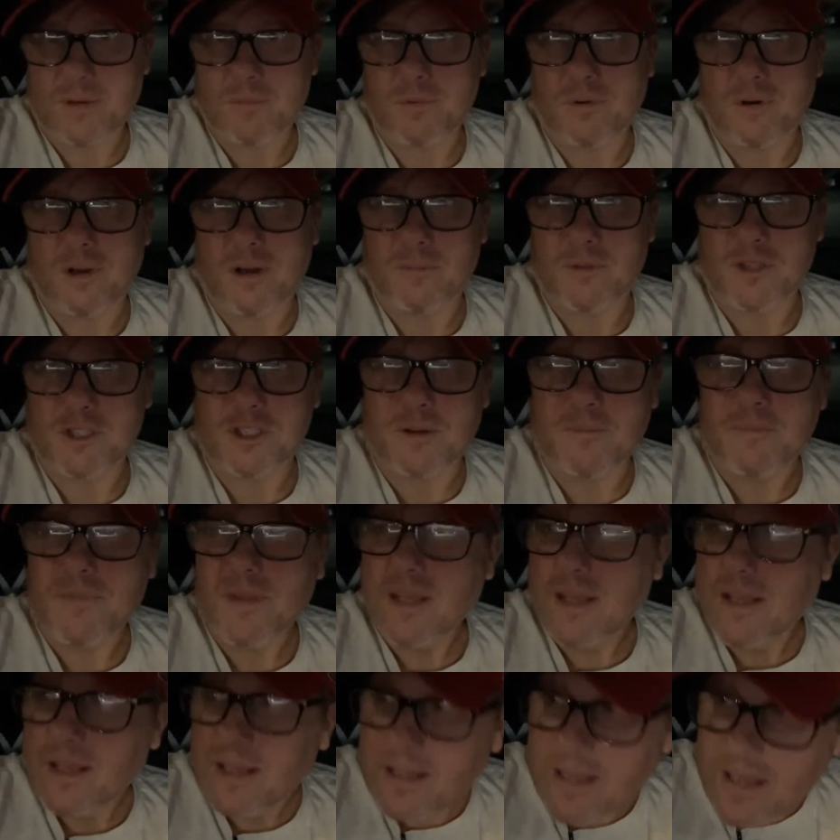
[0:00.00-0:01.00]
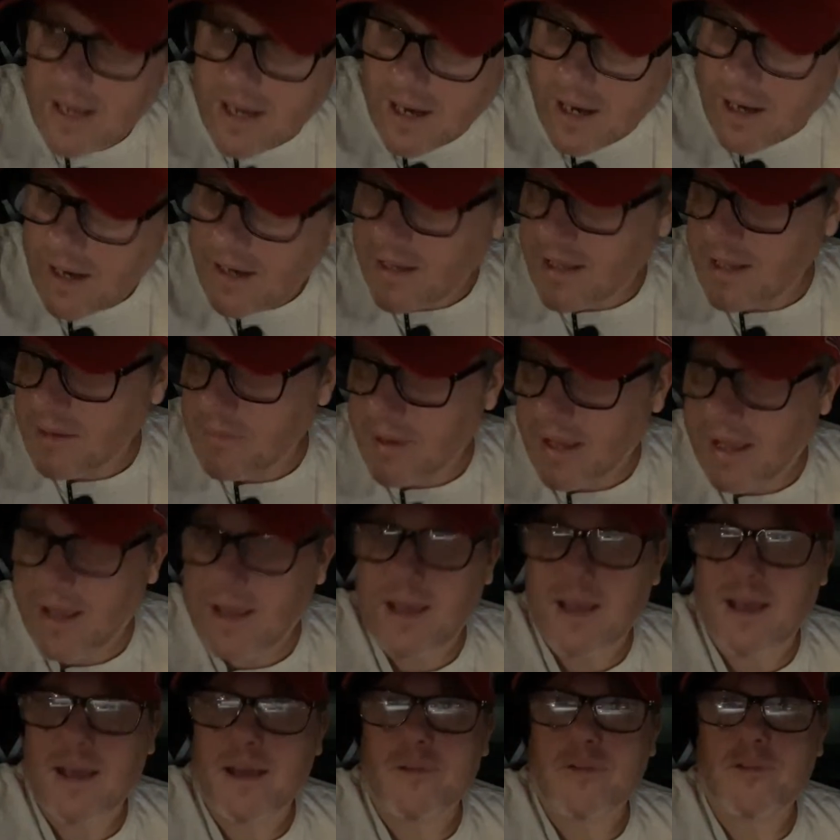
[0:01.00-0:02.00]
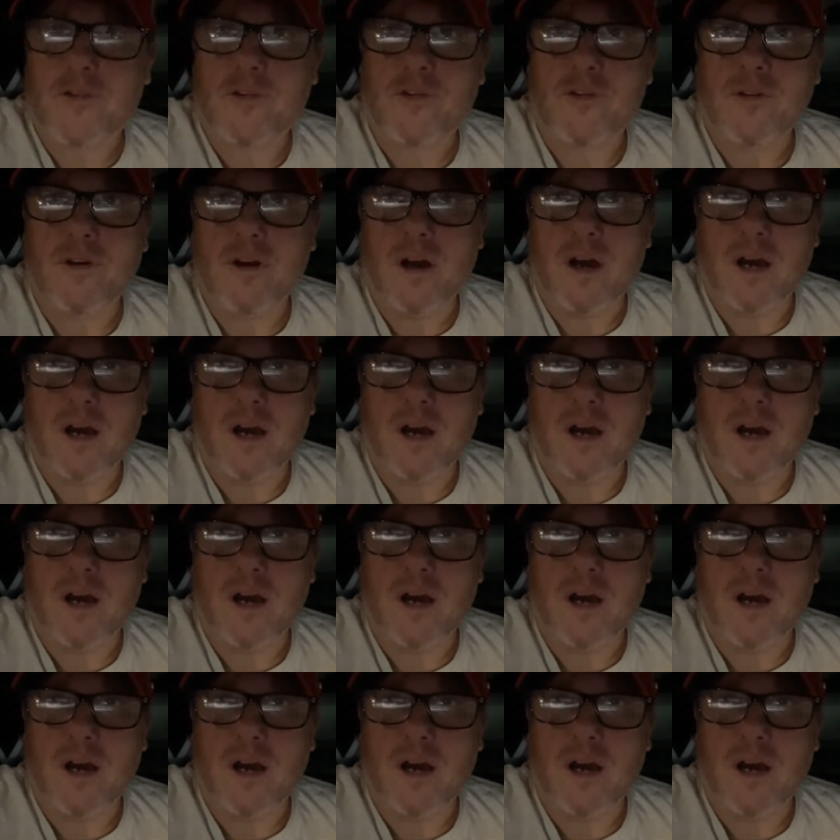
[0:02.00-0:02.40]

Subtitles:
I promise you. Yeah, I am at